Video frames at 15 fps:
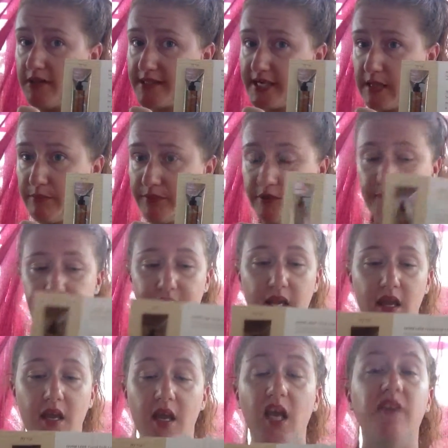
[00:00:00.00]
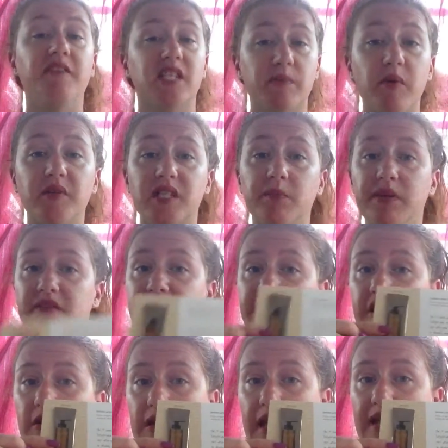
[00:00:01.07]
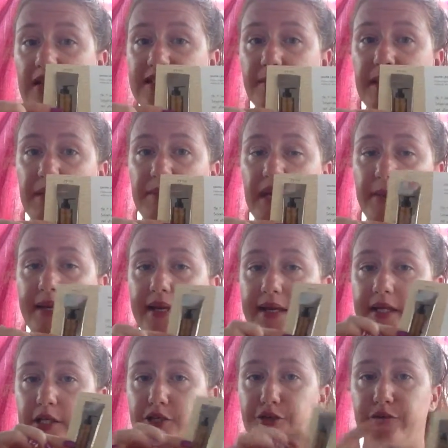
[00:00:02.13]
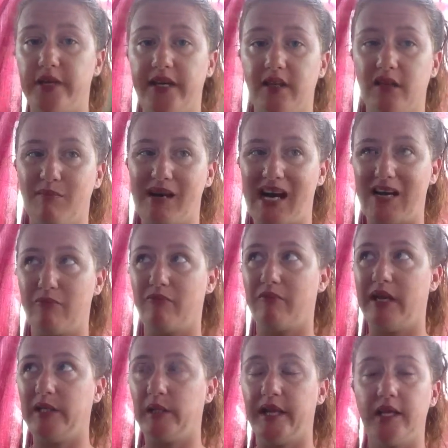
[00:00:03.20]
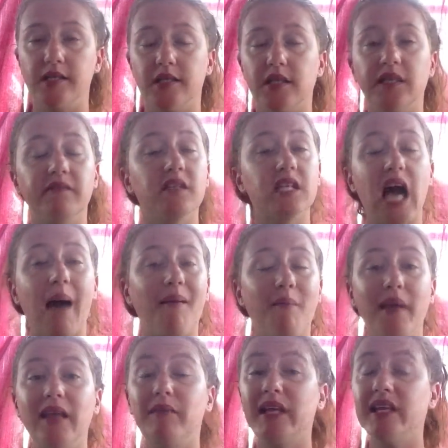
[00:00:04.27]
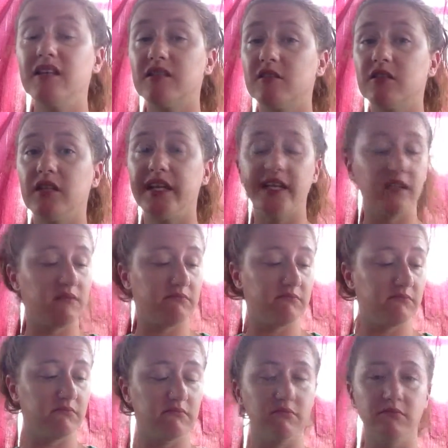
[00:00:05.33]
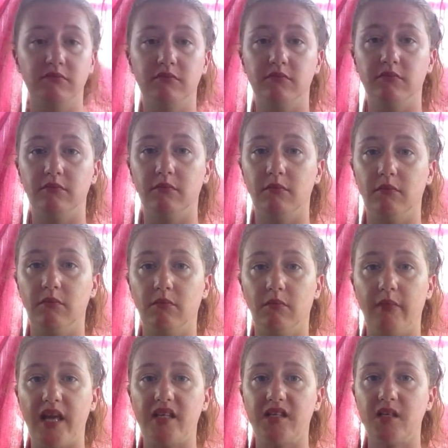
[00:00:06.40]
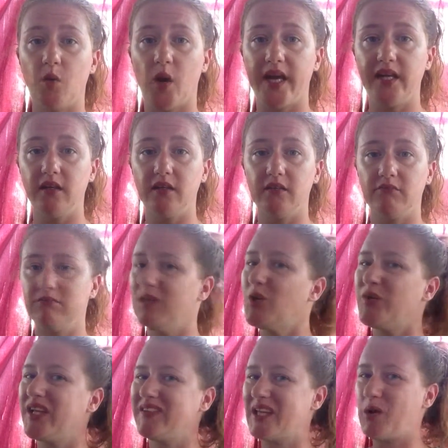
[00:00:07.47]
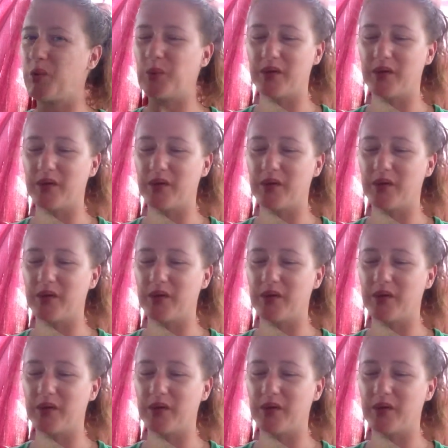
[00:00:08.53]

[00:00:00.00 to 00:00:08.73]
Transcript: sample if it's supposed to be for your legs. I mean, maybe I can do like the bottom of my legs and leave the top of my legs look like pasty white. Don't think that would